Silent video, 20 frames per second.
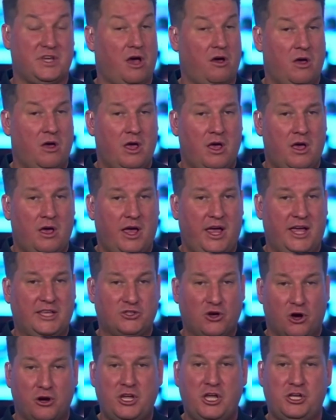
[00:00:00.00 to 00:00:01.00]
So
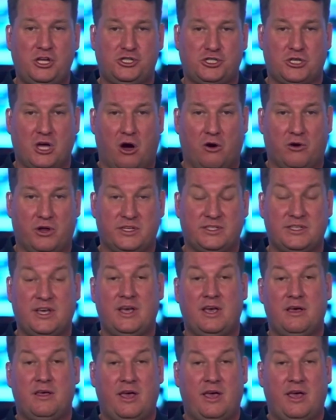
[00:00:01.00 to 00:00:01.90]
it's on his shoulders.